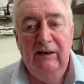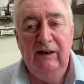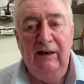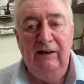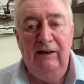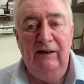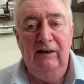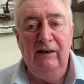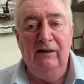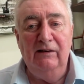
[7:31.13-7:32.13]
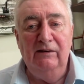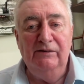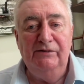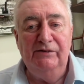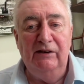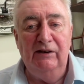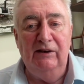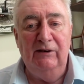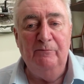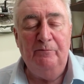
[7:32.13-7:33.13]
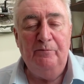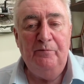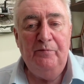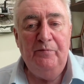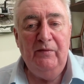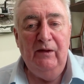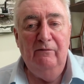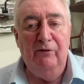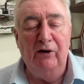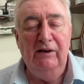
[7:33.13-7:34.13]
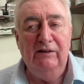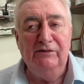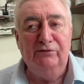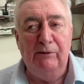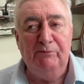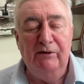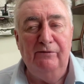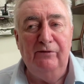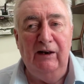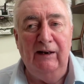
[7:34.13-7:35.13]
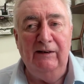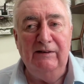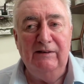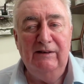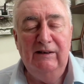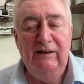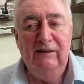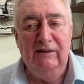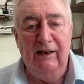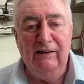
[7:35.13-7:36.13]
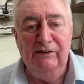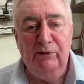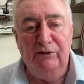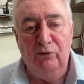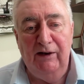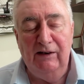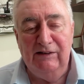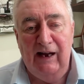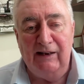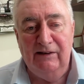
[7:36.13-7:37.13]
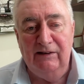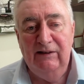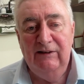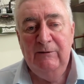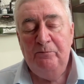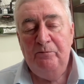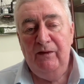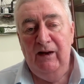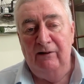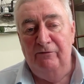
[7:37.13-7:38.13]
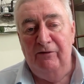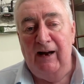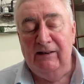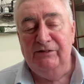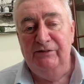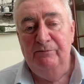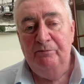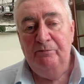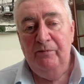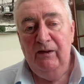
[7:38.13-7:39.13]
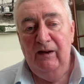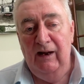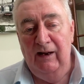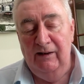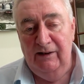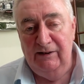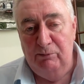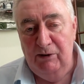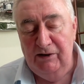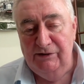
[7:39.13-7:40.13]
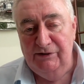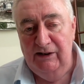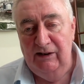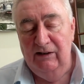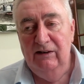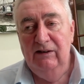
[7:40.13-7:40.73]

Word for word: And he is a very descriptive and deals with the real data and facts and indeed the political scene.